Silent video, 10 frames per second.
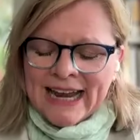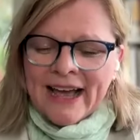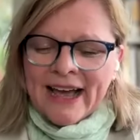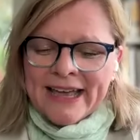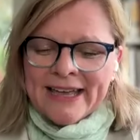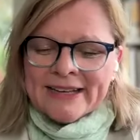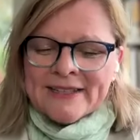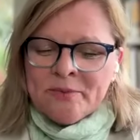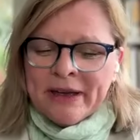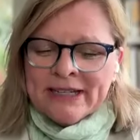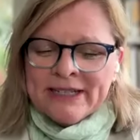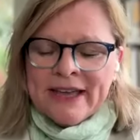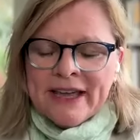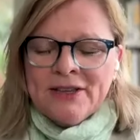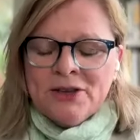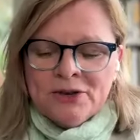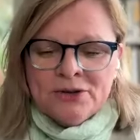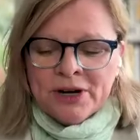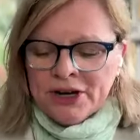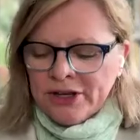And I expect that
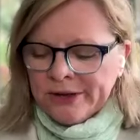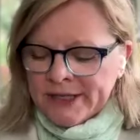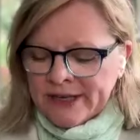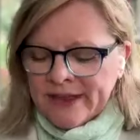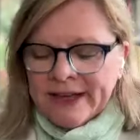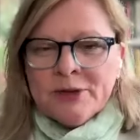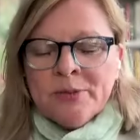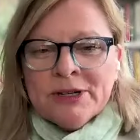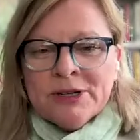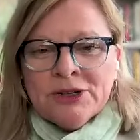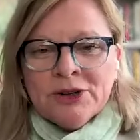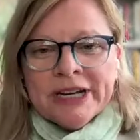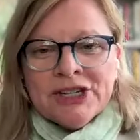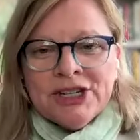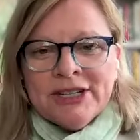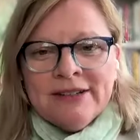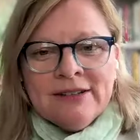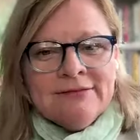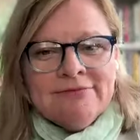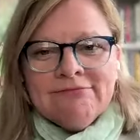you are using that spiritual
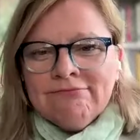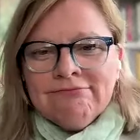direction